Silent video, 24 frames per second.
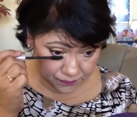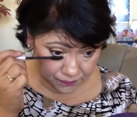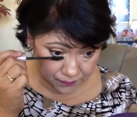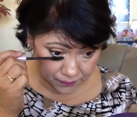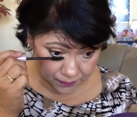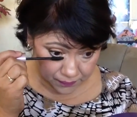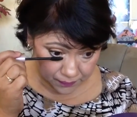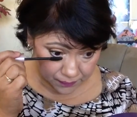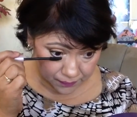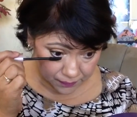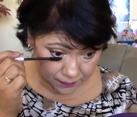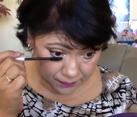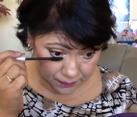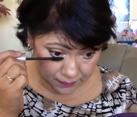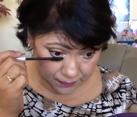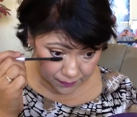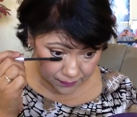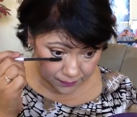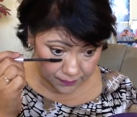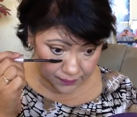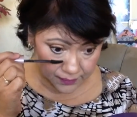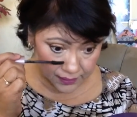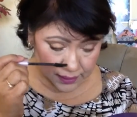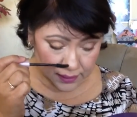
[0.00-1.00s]

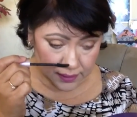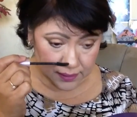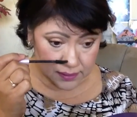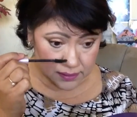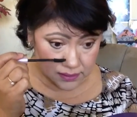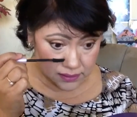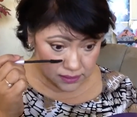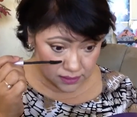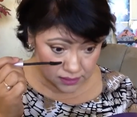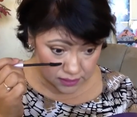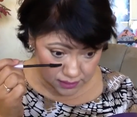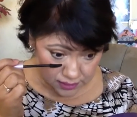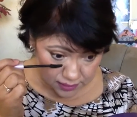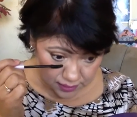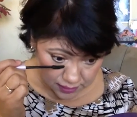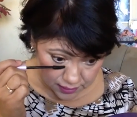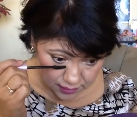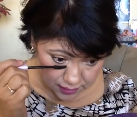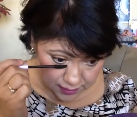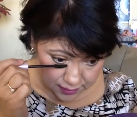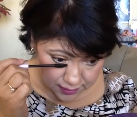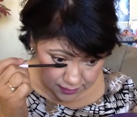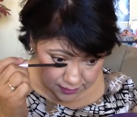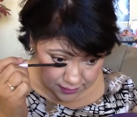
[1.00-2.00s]

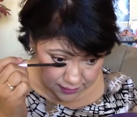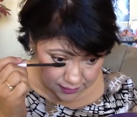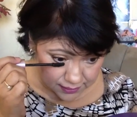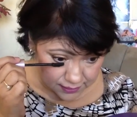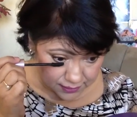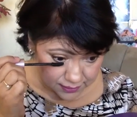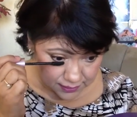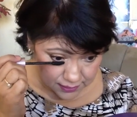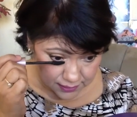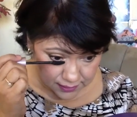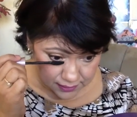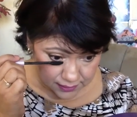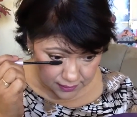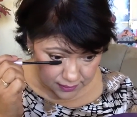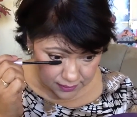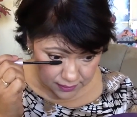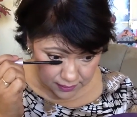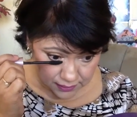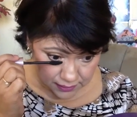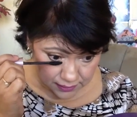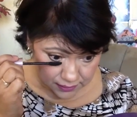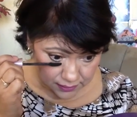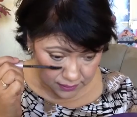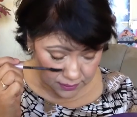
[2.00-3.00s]

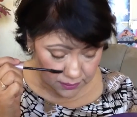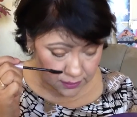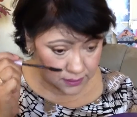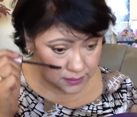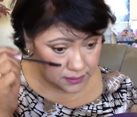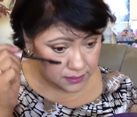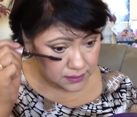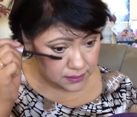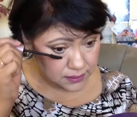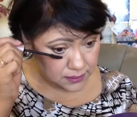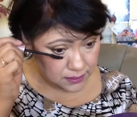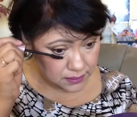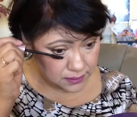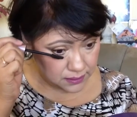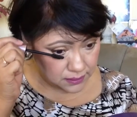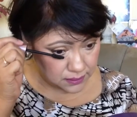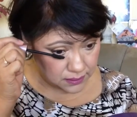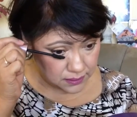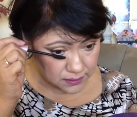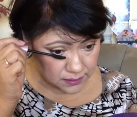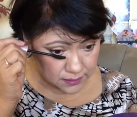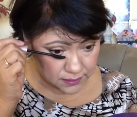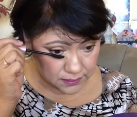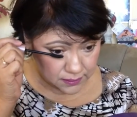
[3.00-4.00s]

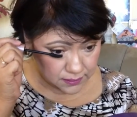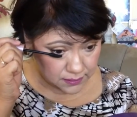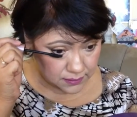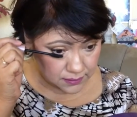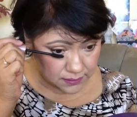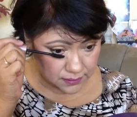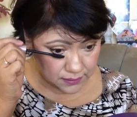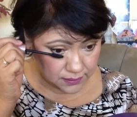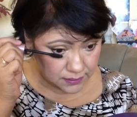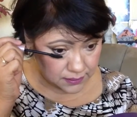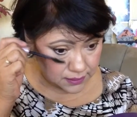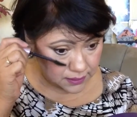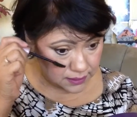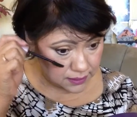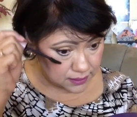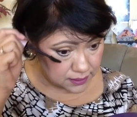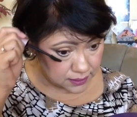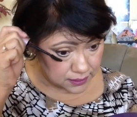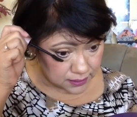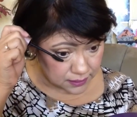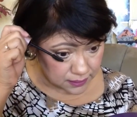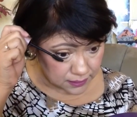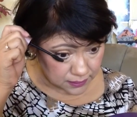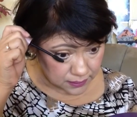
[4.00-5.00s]

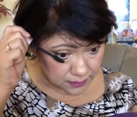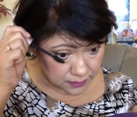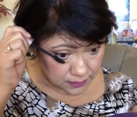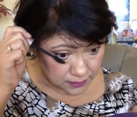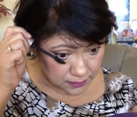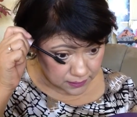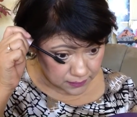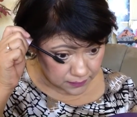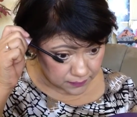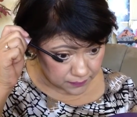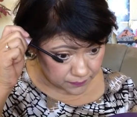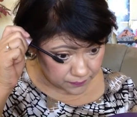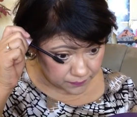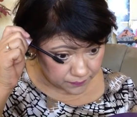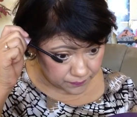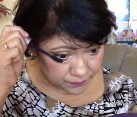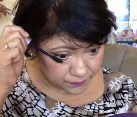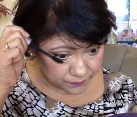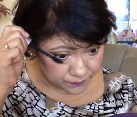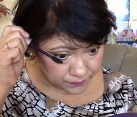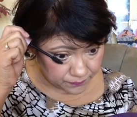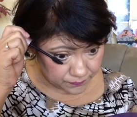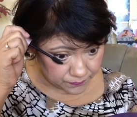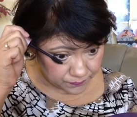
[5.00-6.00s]

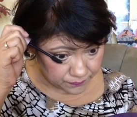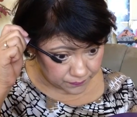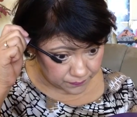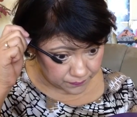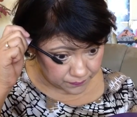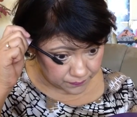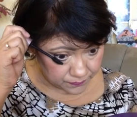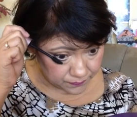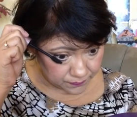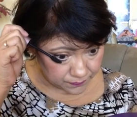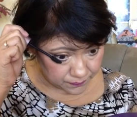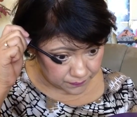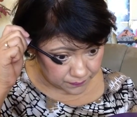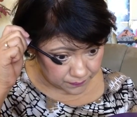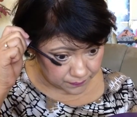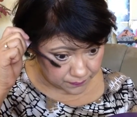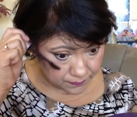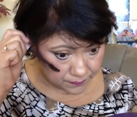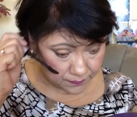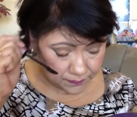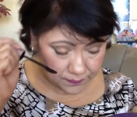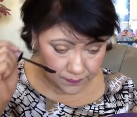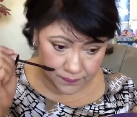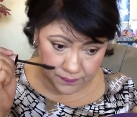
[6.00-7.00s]

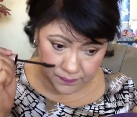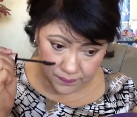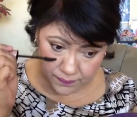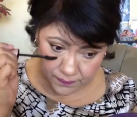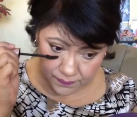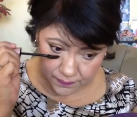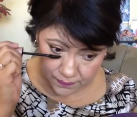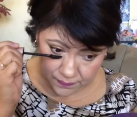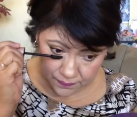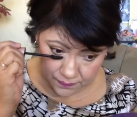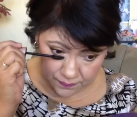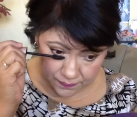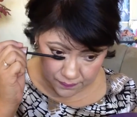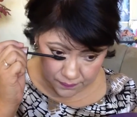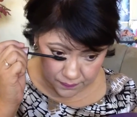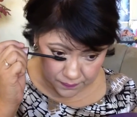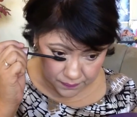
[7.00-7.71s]
(silence)